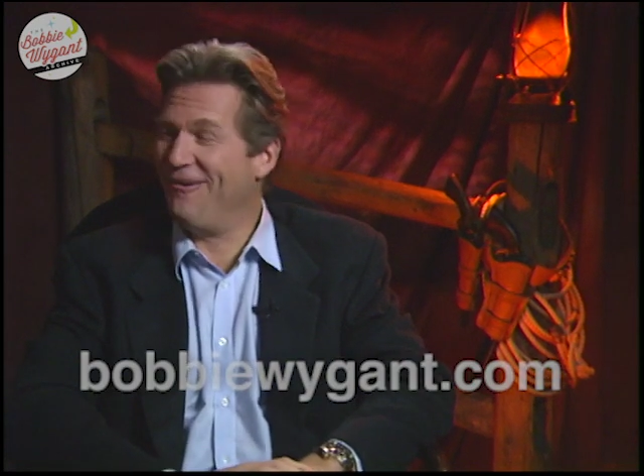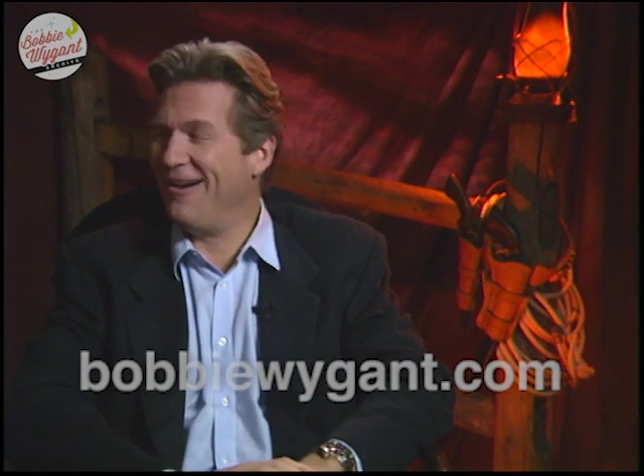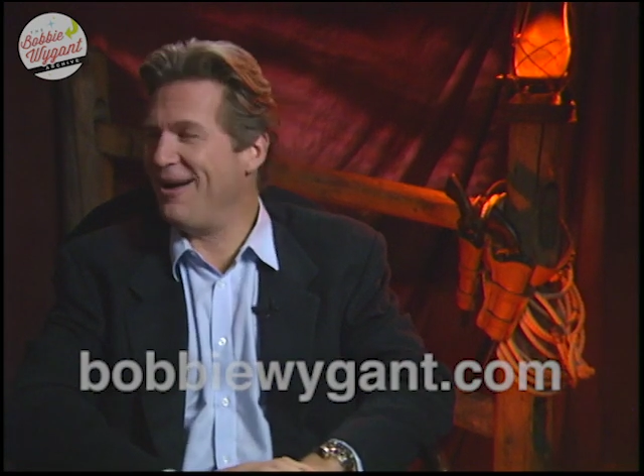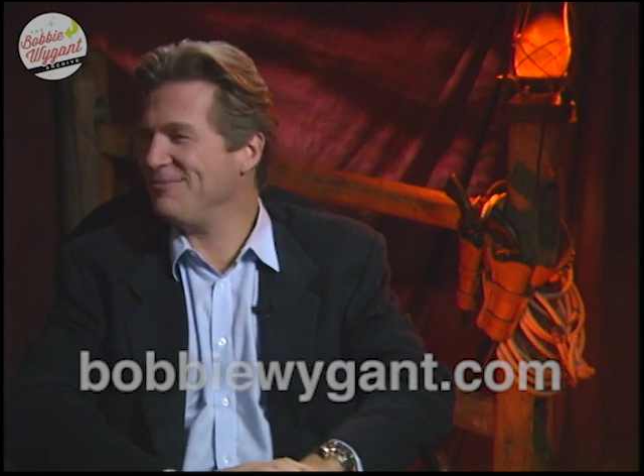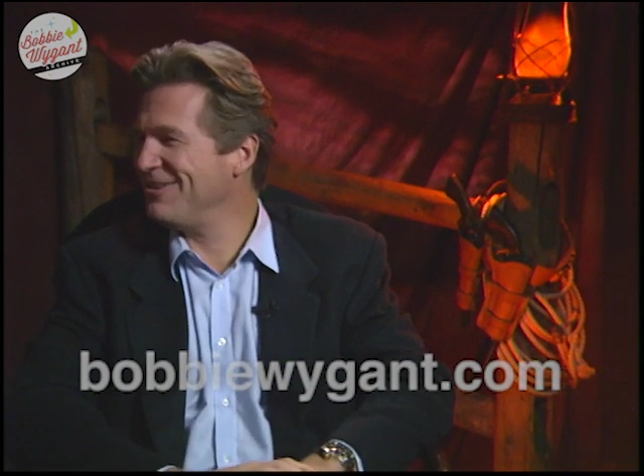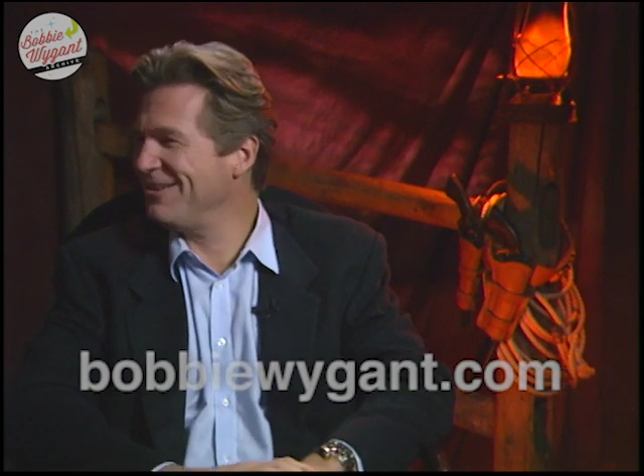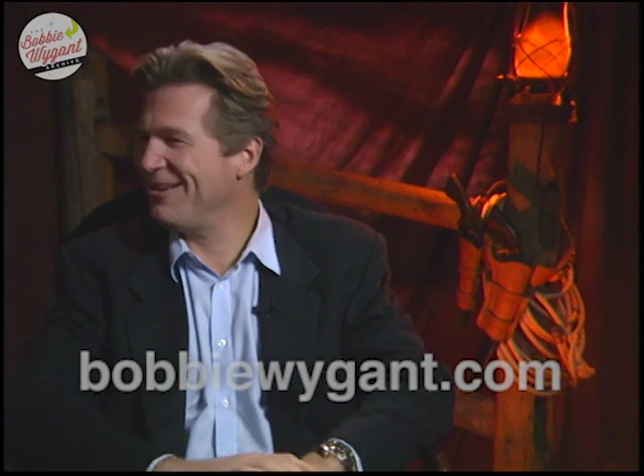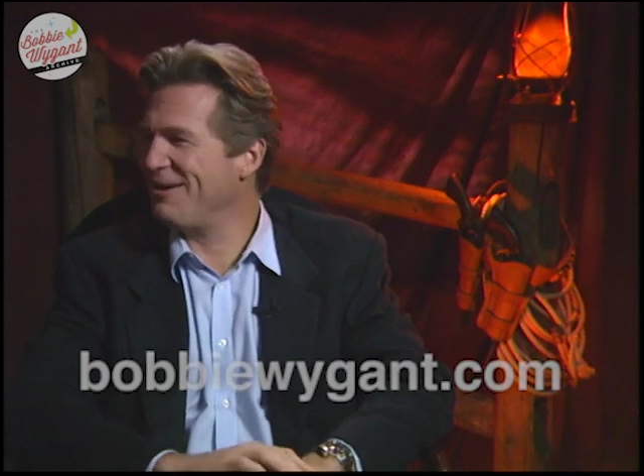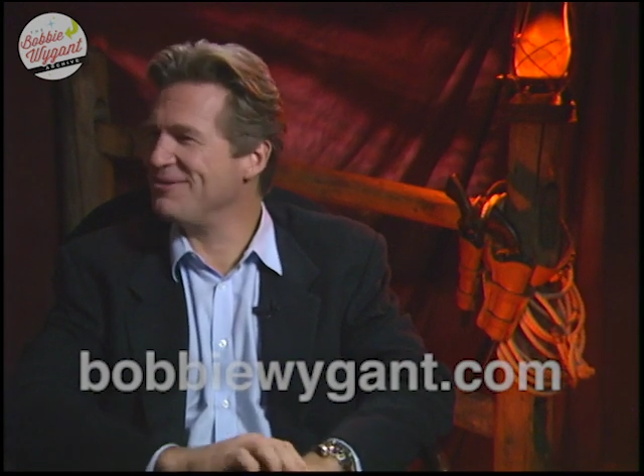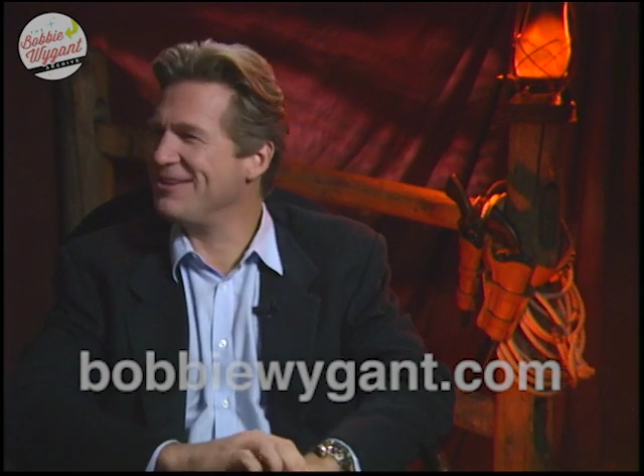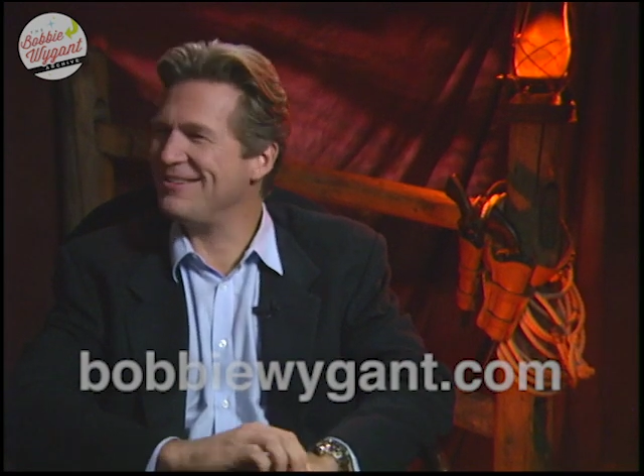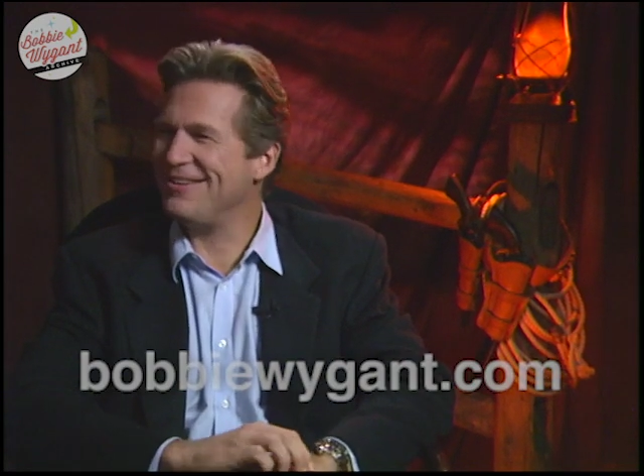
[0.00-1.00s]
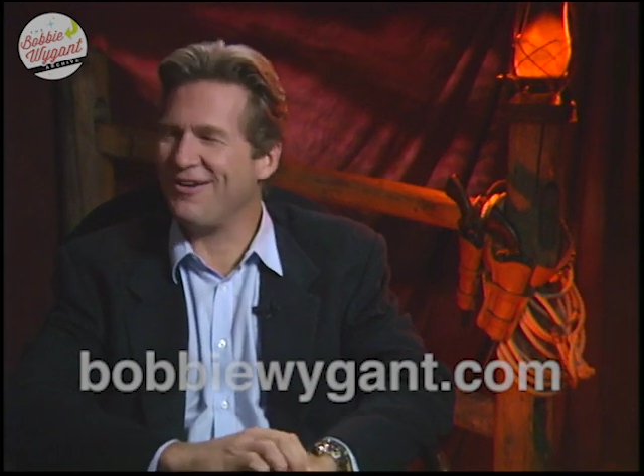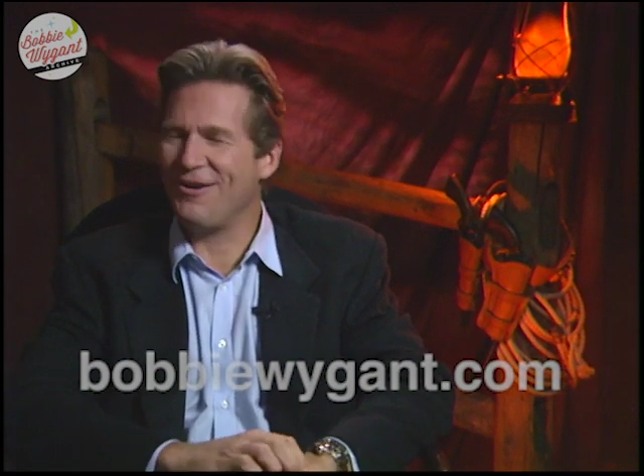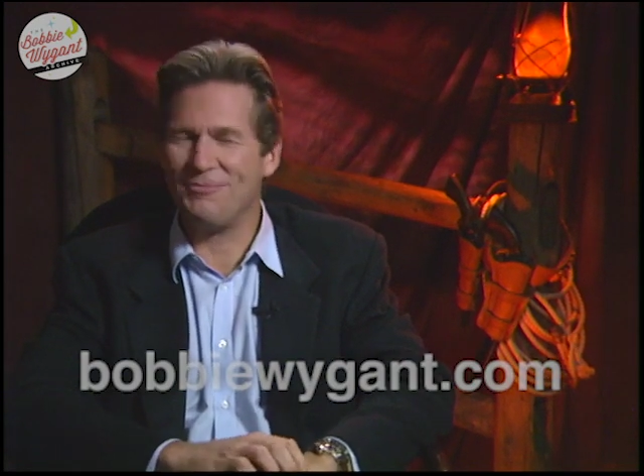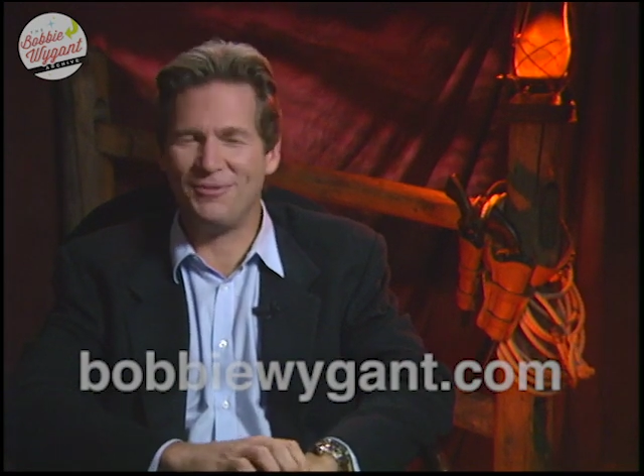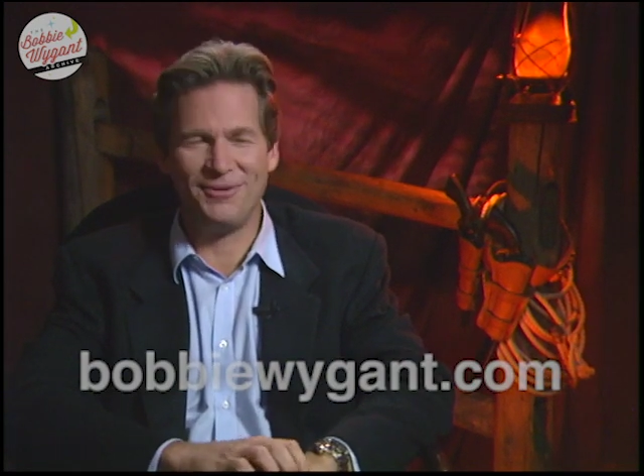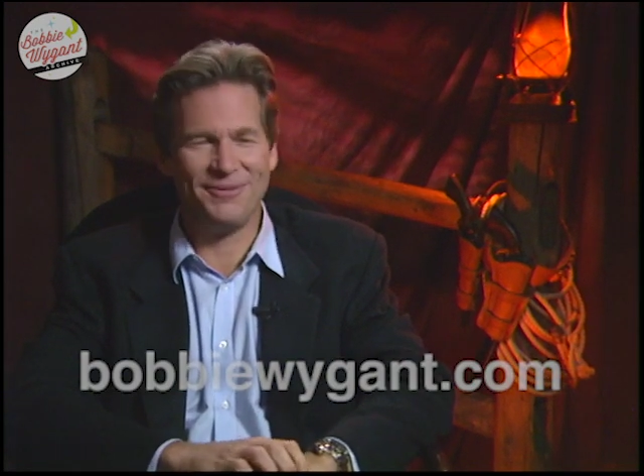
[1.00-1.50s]
Oh, absolutely! I was a
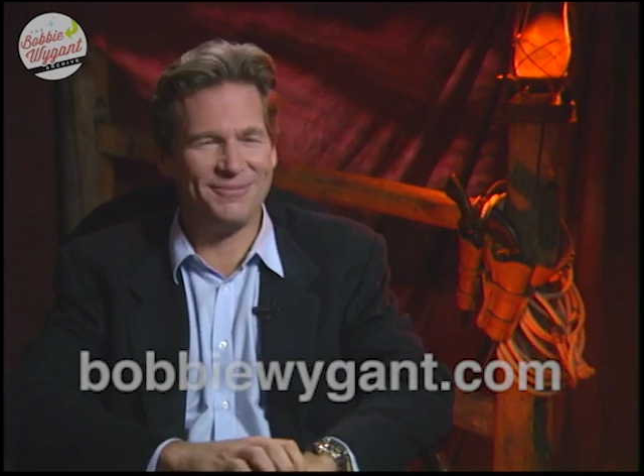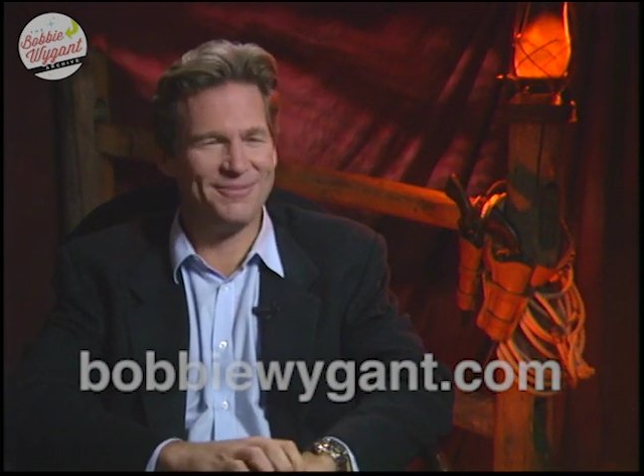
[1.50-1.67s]
terrible